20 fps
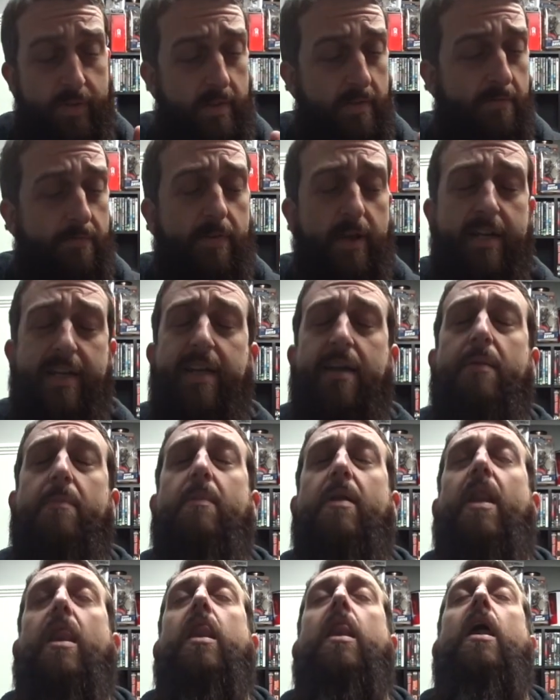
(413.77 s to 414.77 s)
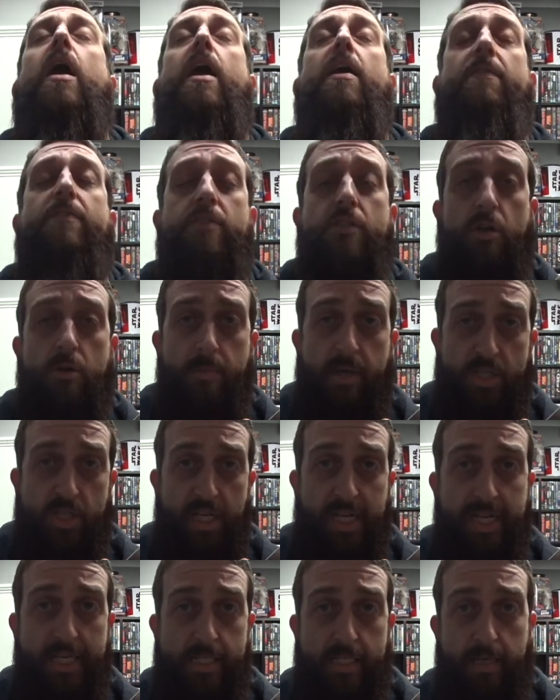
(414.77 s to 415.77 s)
Fucking life so
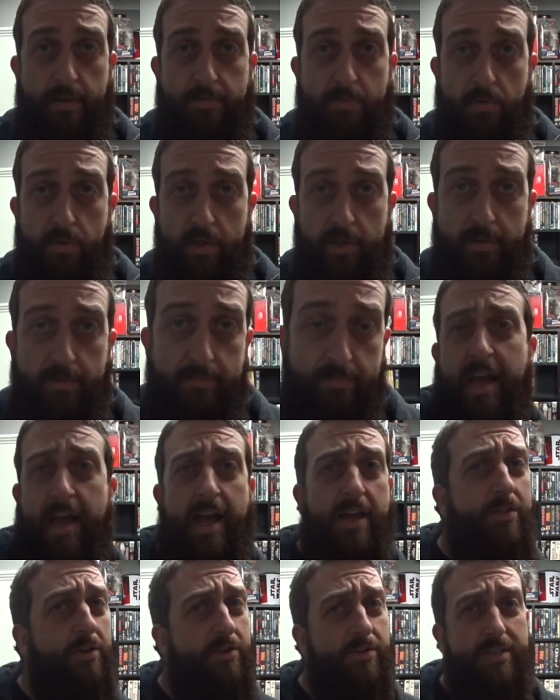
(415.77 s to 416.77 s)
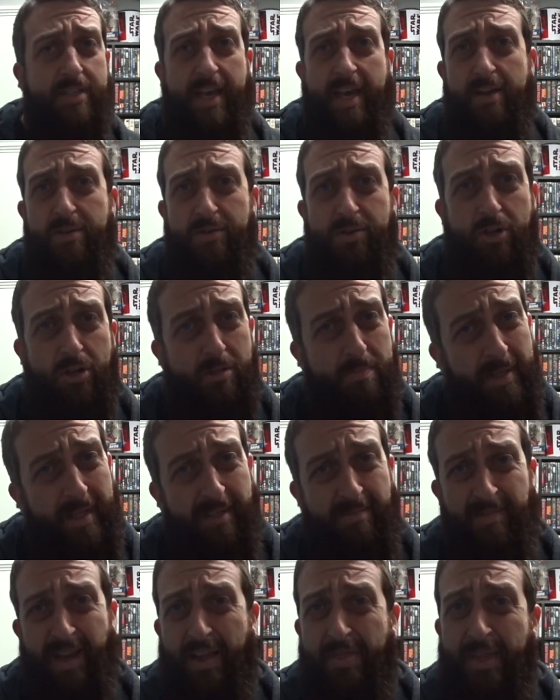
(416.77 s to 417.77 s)
much easier for you. And those scales cost
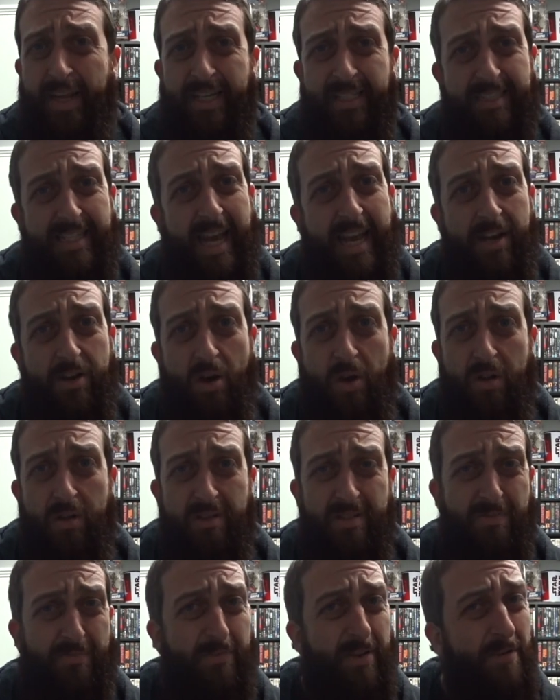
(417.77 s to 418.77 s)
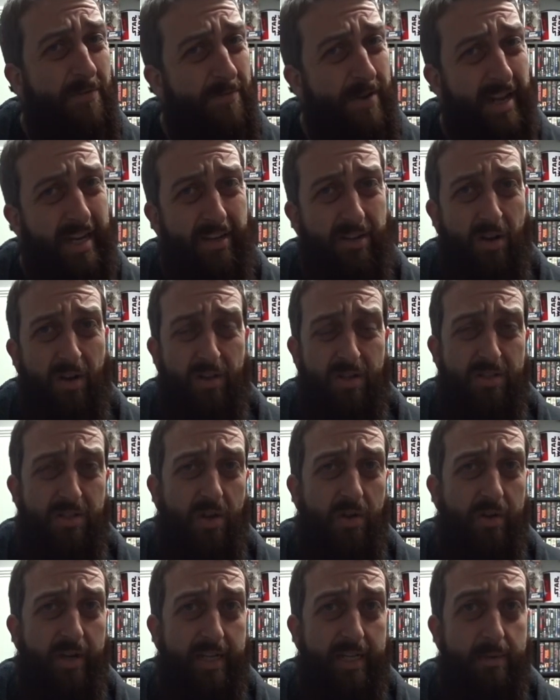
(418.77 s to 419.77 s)
me, I think, $10, $15
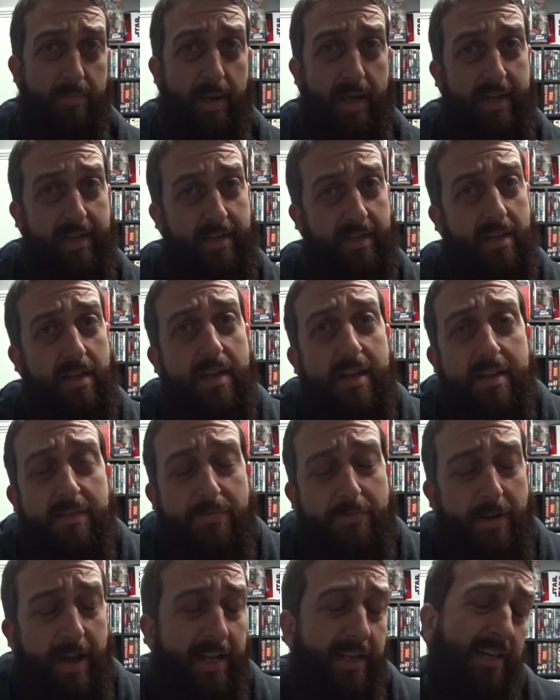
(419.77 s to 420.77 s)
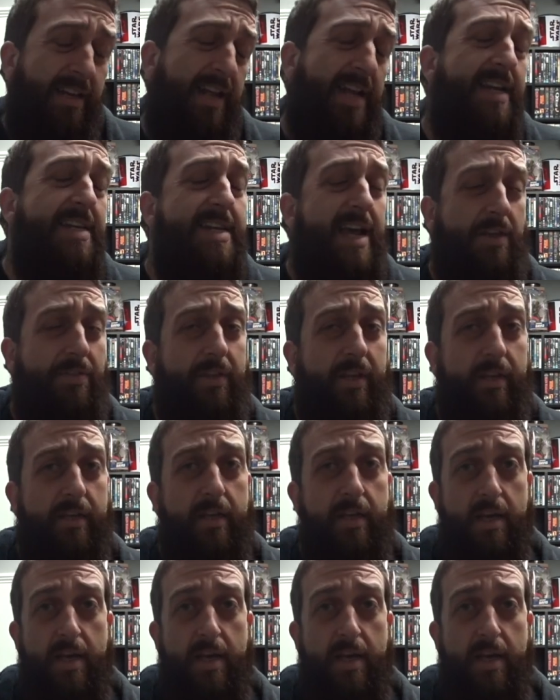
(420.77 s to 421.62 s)
on eBay. It's fucking nothing.